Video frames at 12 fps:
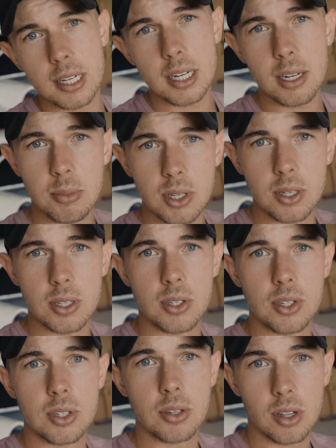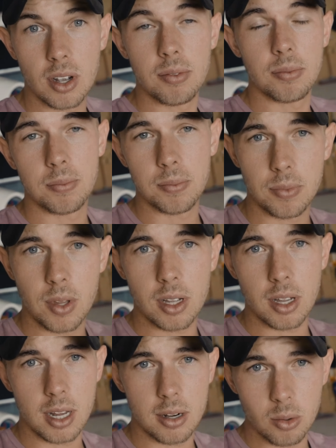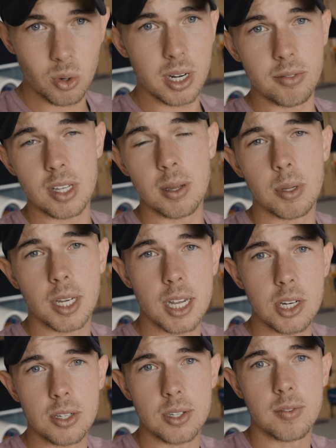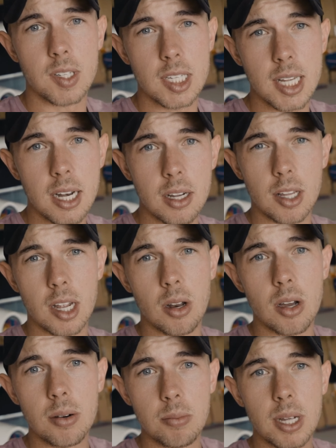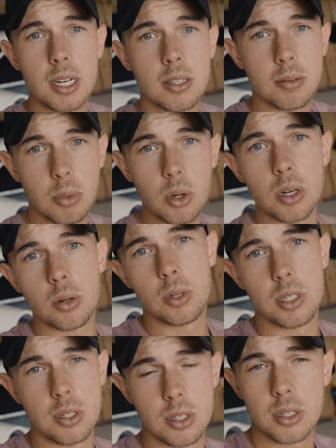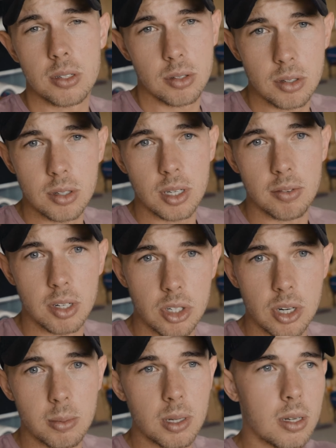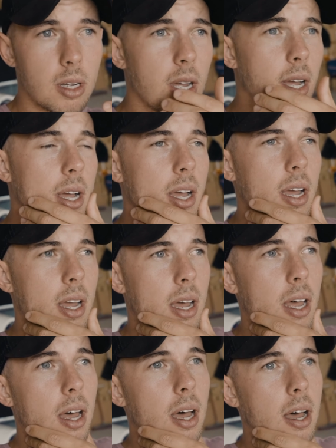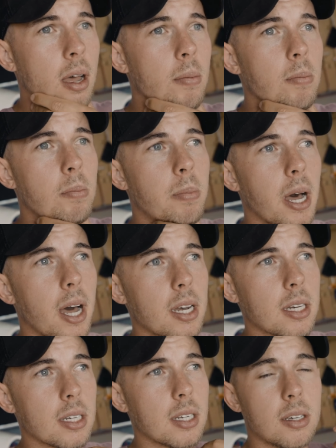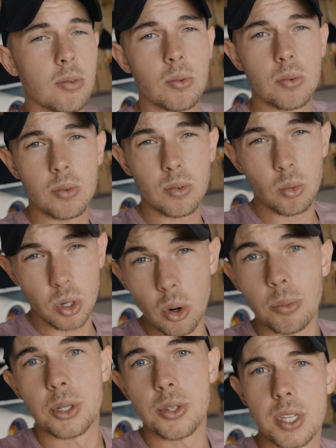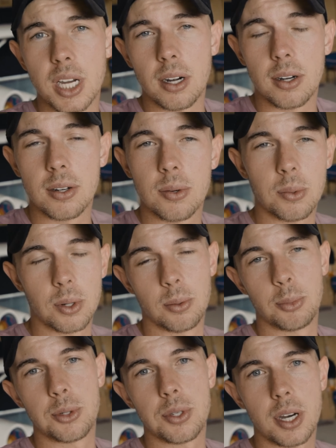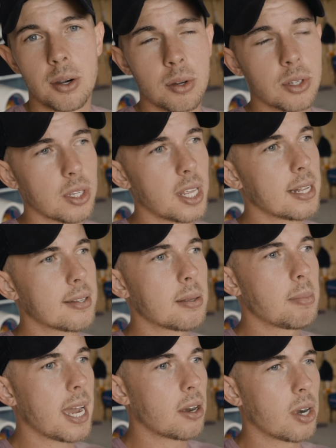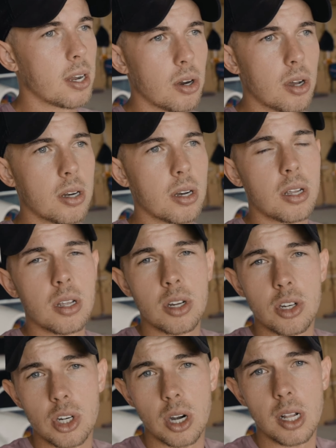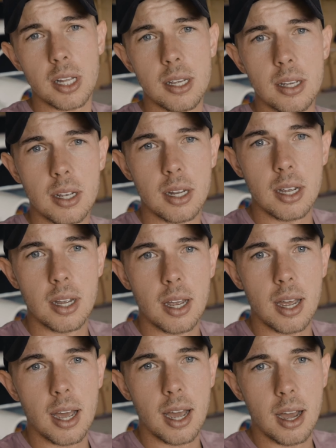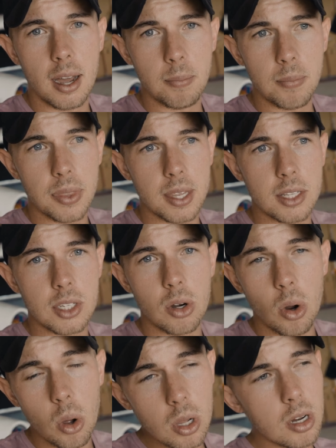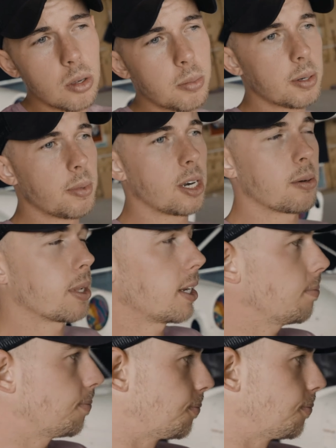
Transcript: done because one of the implications of it standing that long meant the motor was giving trouble, but we're almost there. So that's the background on Charlie. It's an all aluminum airplane.